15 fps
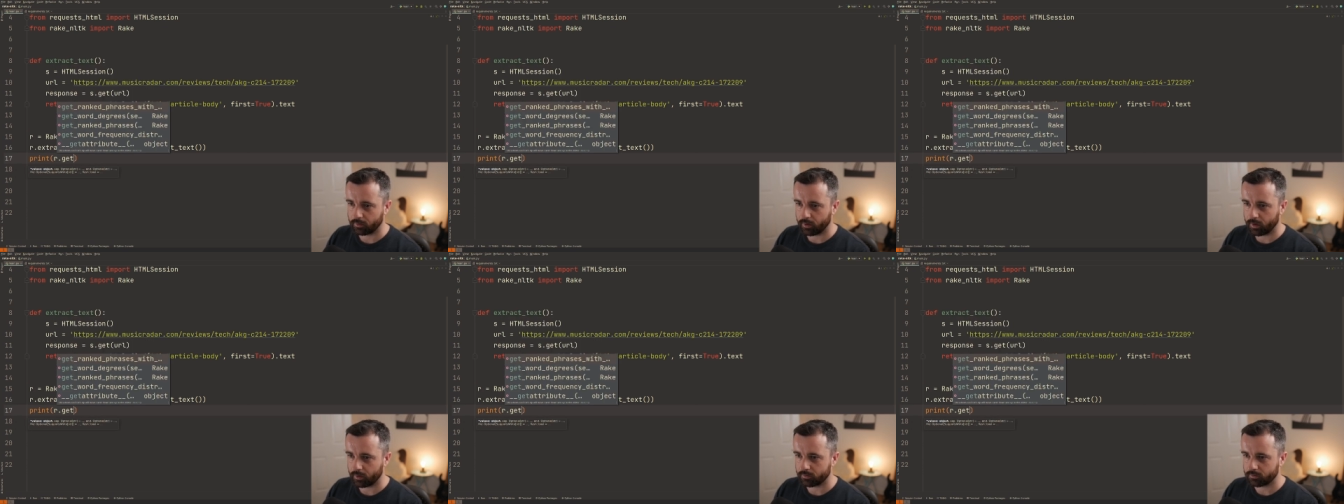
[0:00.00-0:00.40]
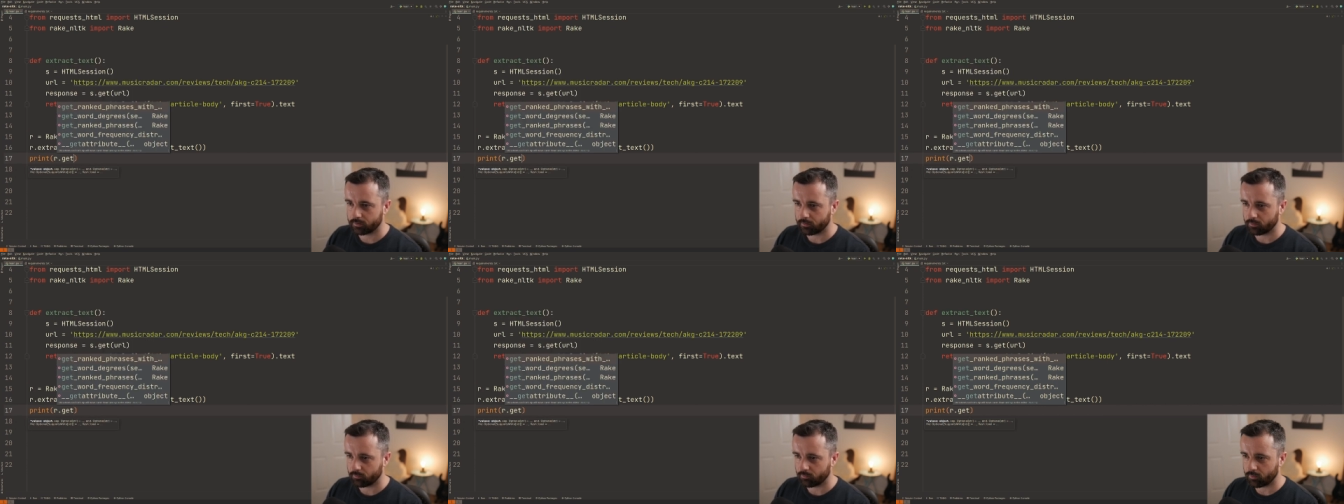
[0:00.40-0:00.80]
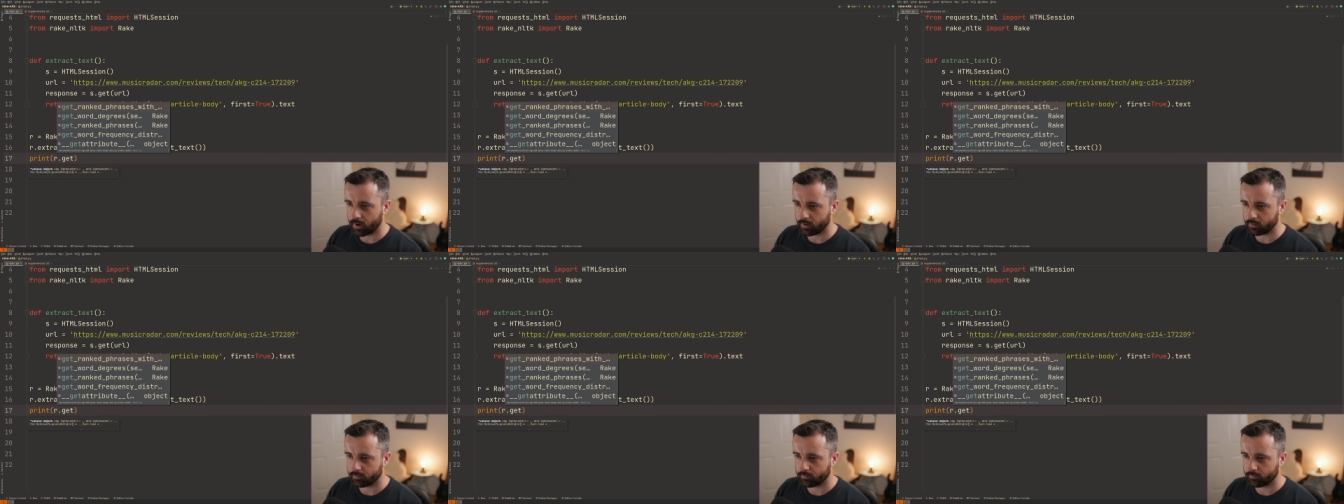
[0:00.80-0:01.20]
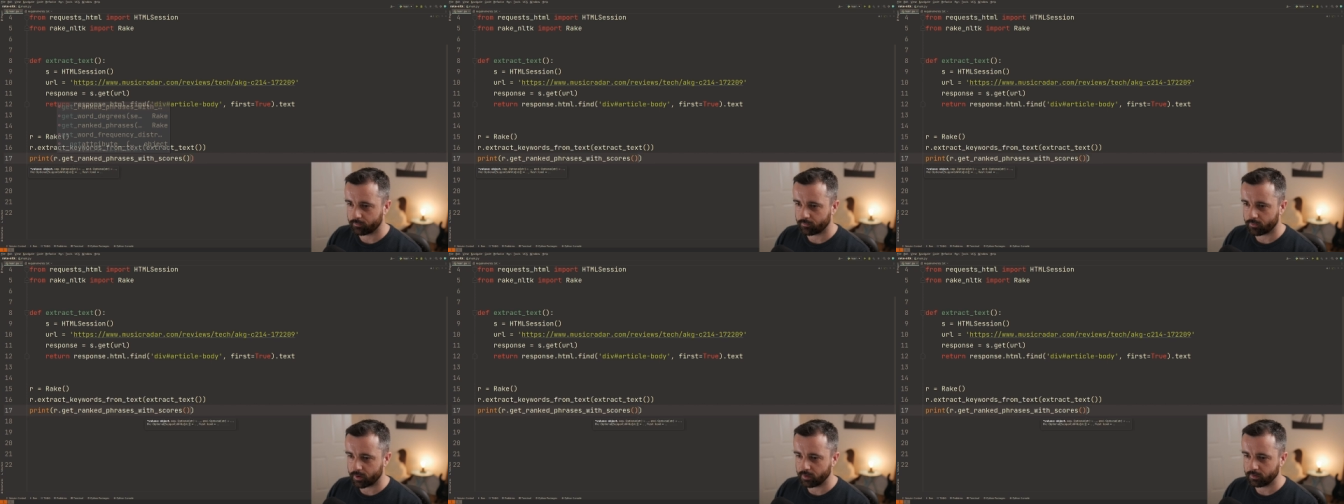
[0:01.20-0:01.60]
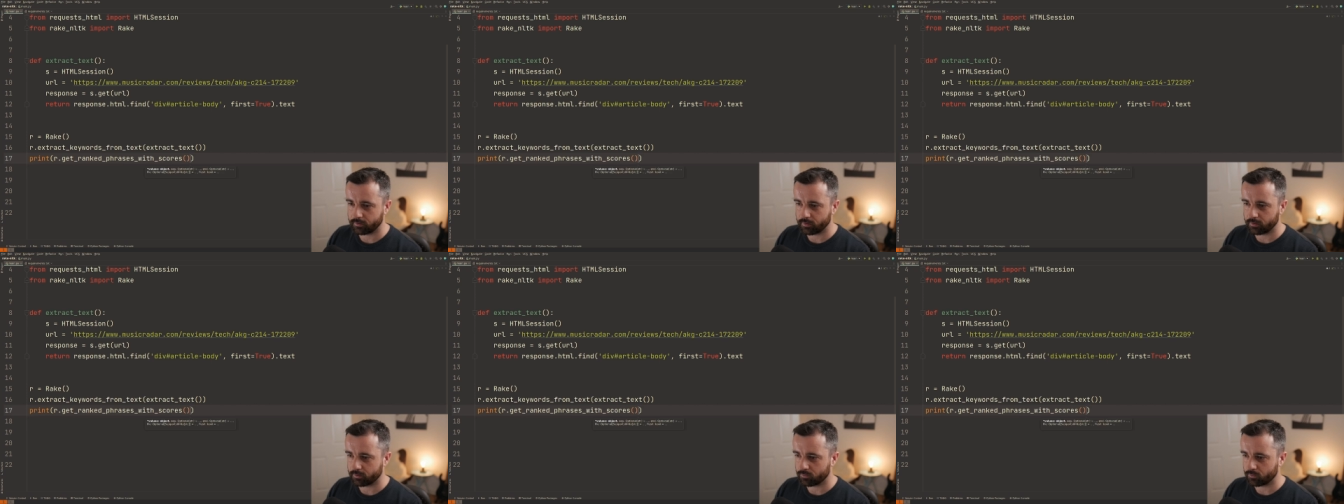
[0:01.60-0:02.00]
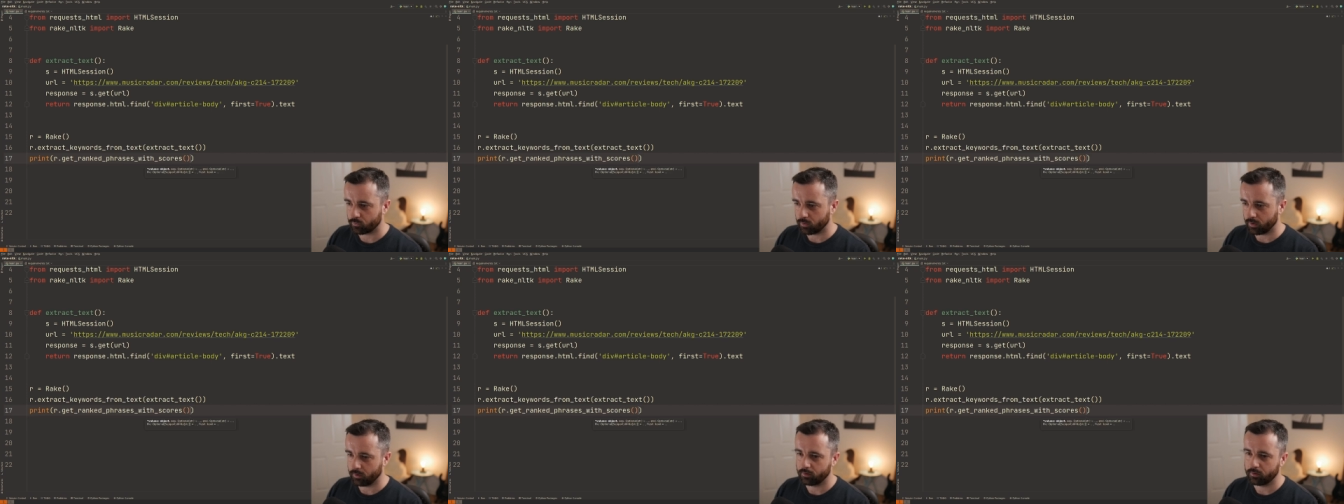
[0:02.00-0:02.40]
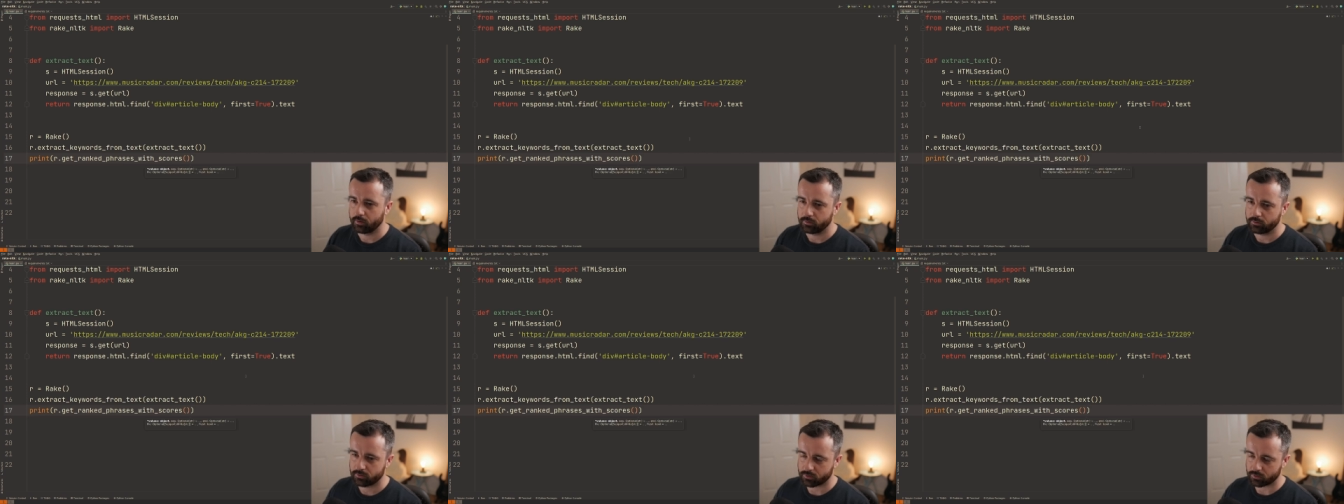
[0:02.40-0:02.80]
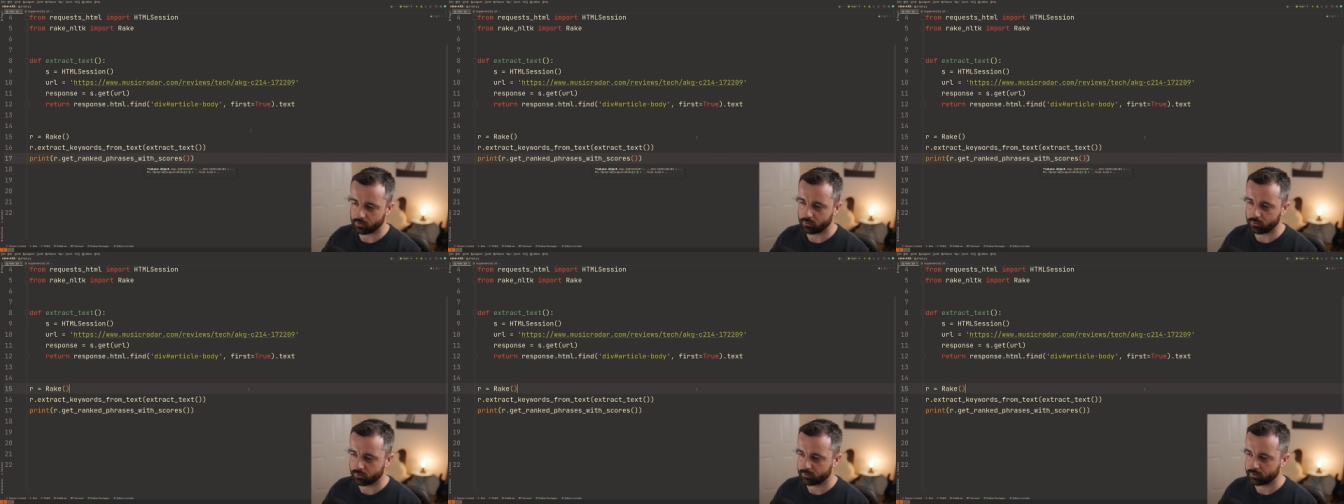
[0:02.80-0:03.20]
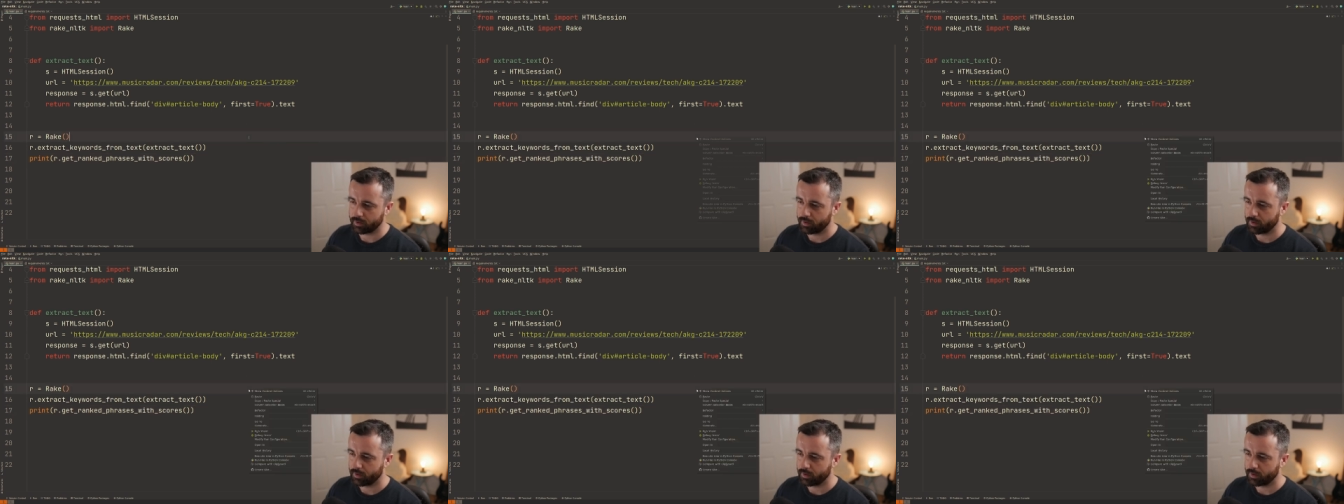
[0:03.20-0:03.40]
get ranked phrases with scores.